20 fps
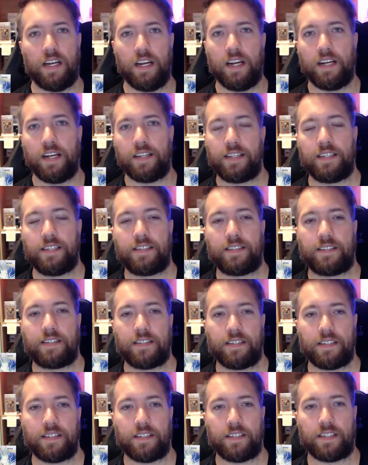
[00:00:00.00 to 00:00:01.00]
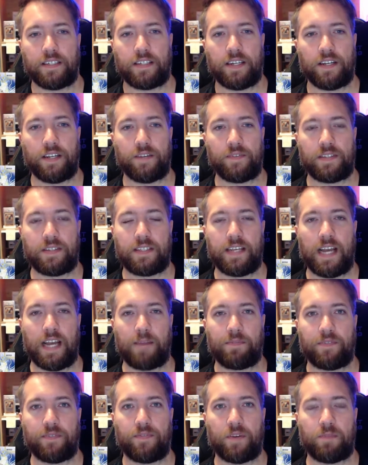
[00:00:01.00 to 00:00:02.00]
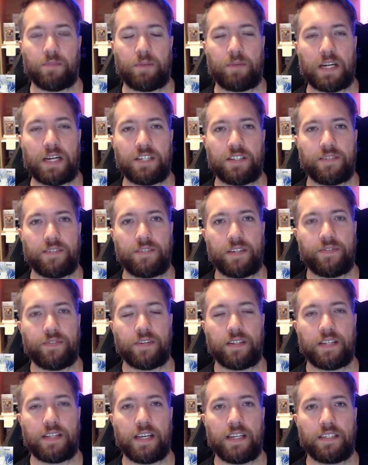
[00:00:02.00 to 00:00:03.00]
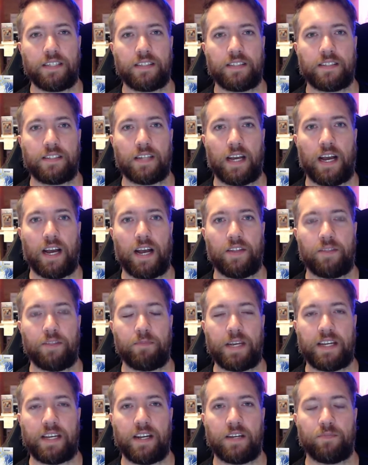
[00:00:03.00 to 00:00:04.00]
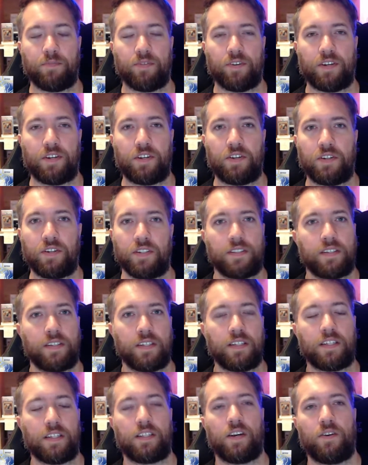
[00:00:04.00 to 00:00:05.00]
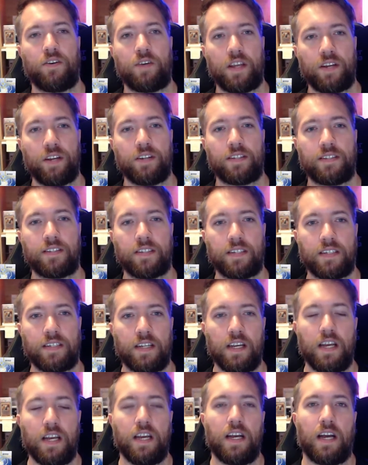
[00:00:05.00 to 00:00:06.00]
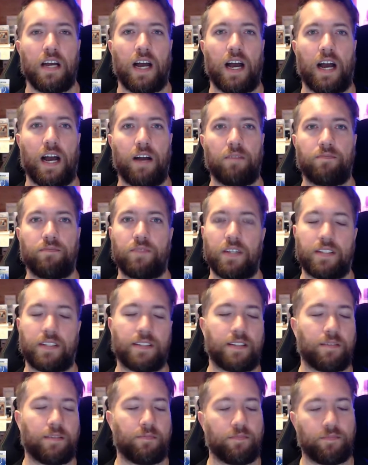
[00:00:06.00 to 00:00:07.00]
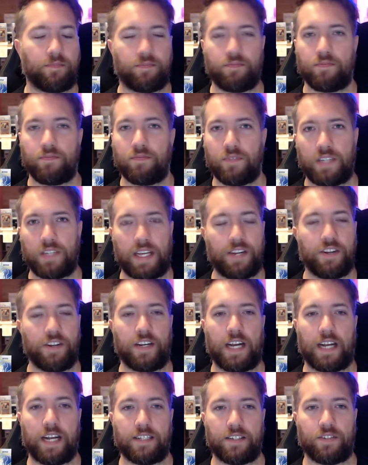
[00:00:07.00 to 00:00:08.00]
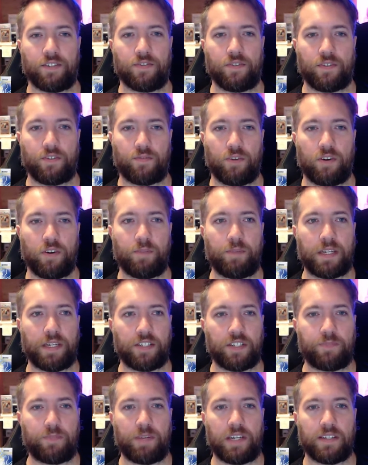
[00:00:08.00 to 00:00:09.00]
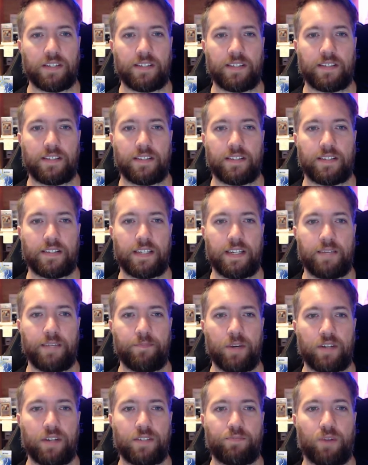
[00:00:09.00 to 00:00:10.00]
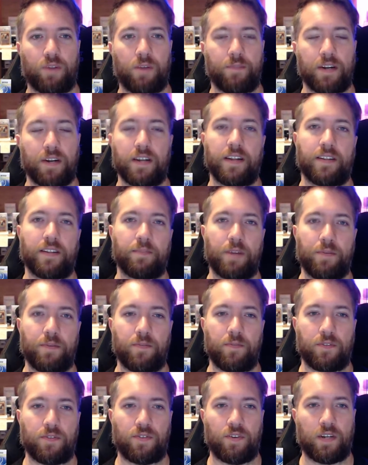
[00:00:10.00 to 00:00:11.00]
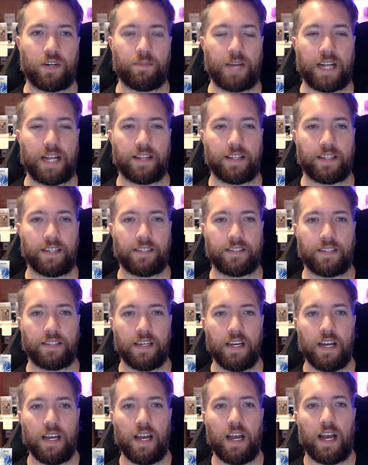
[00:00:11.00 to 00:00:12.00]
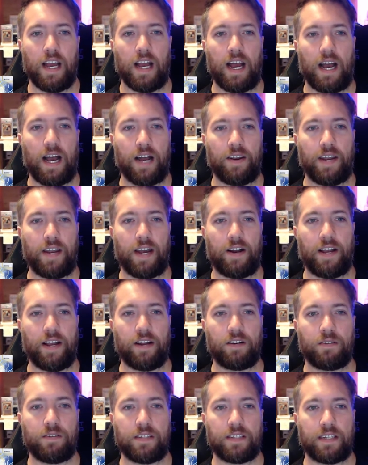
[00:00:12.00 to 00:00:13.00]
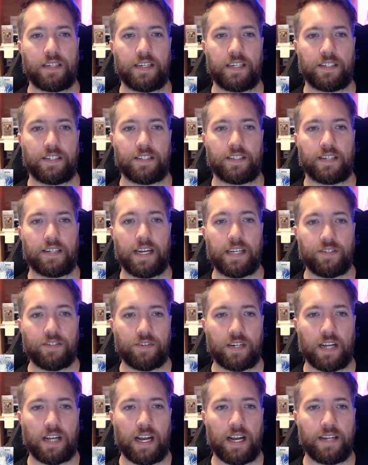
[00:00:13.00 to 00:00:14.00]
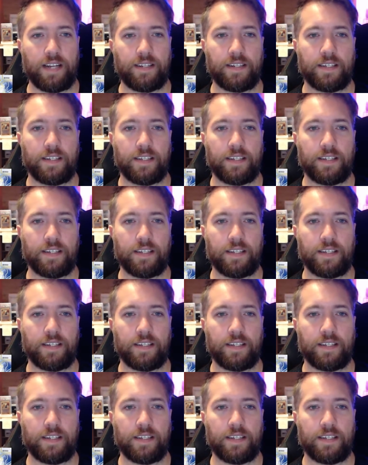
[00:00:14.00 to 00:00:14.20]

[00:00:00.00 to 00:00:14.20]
this can obviously happen from a bunch of different things. The Mekikabura Unison, the Toa Unison, there's some Ginyu cards that do it as well. But just because this is the most prominent at the moment, we'll talk about this. Now, Heroine's Lineage is an extra card.